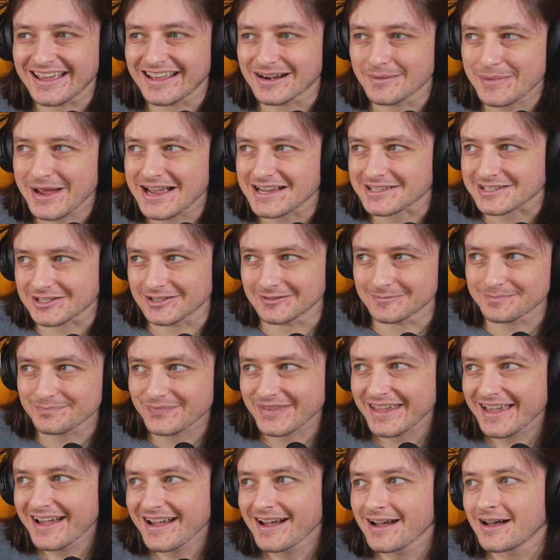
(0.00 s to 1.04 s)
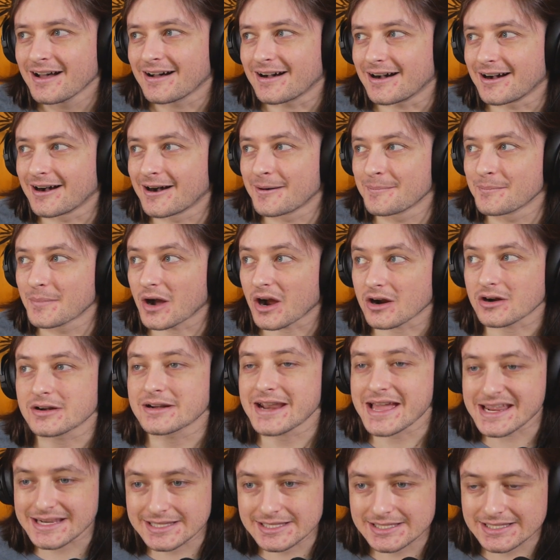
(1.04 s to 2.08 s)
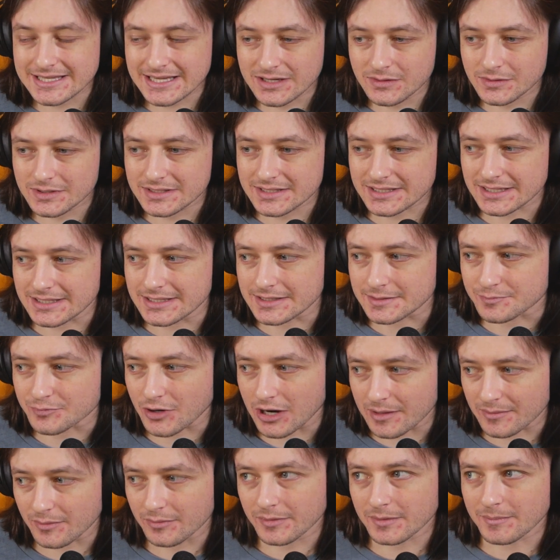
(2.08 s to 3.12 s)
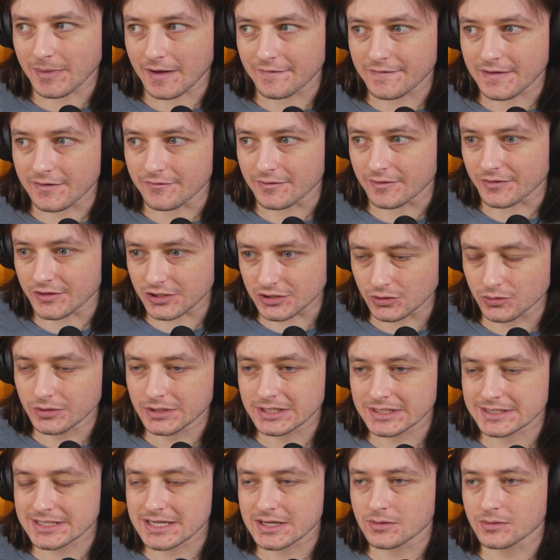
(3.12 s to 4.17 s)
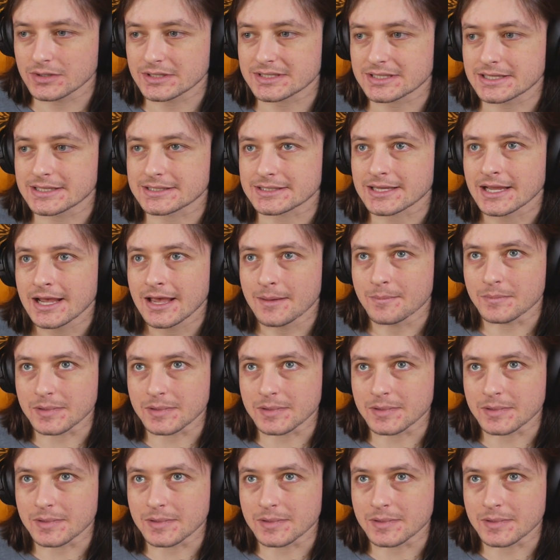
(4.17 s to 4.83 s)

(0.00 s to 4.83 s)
and a bastard. Our next sequence is probably my favorite of the dueling sequences